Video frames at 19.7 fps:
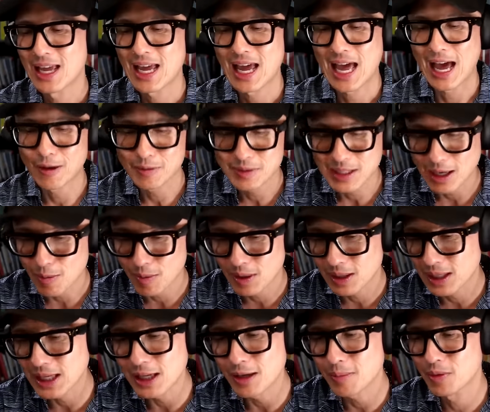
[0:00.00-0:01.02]
How is that
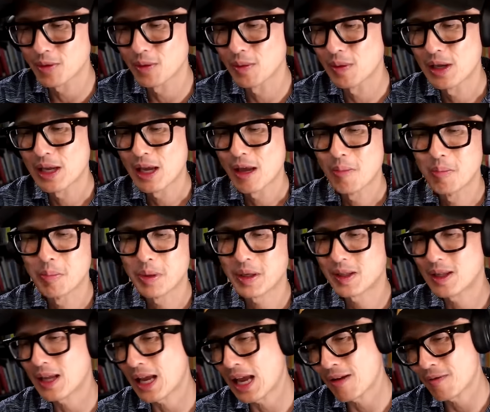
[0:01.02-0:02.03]
relatable?
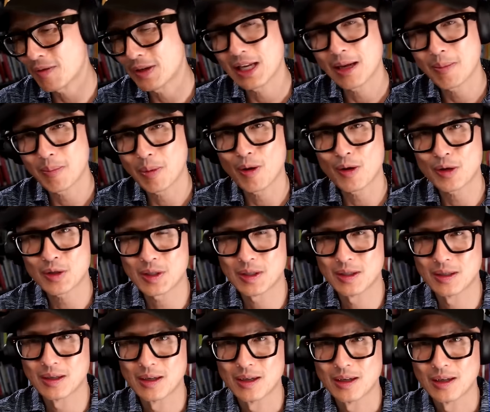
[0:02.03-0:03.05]
But the everyday
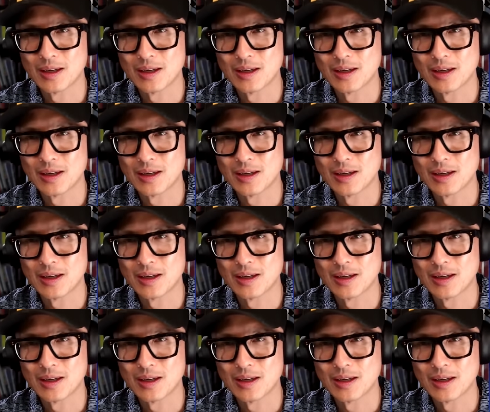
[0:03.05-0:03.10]
person,